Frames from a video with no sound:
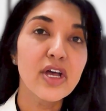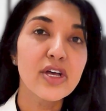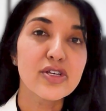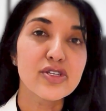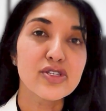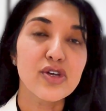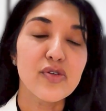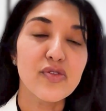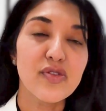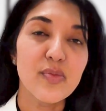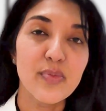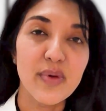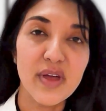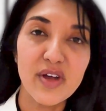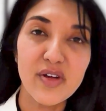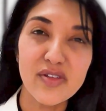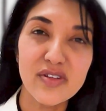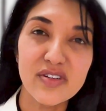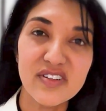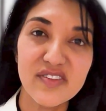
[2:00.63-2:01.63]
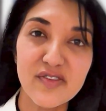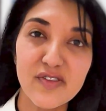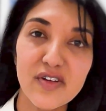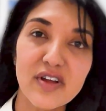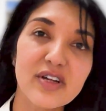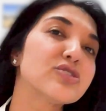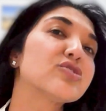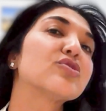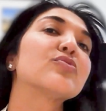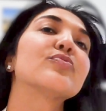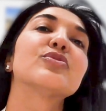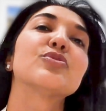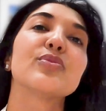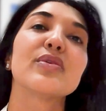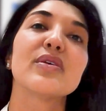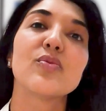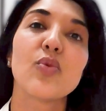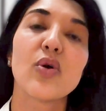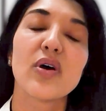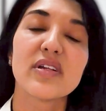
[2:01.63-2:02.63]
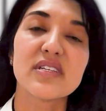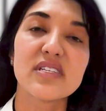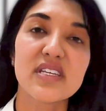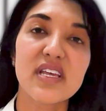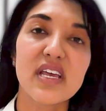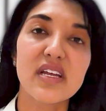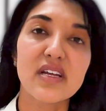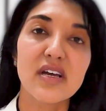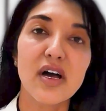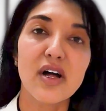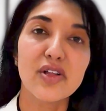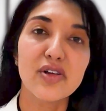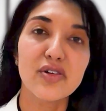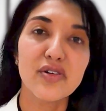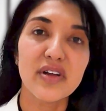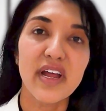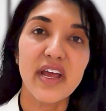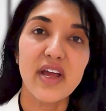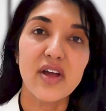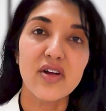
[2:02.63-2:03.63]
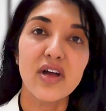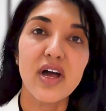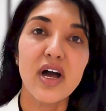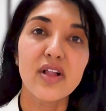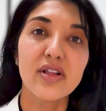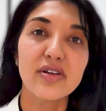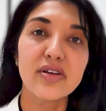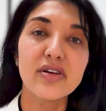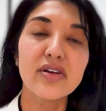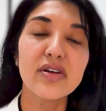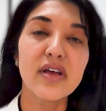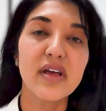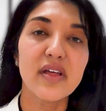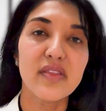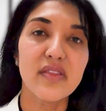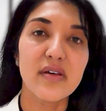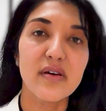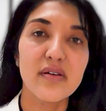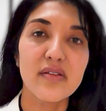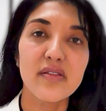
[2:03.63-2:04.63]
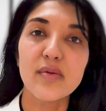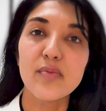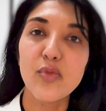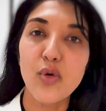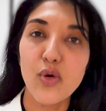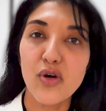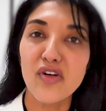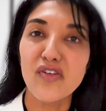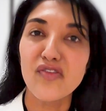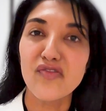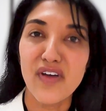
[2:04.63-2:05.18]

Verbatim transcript: So the bigger the differential between one skin color and hair color, the, the more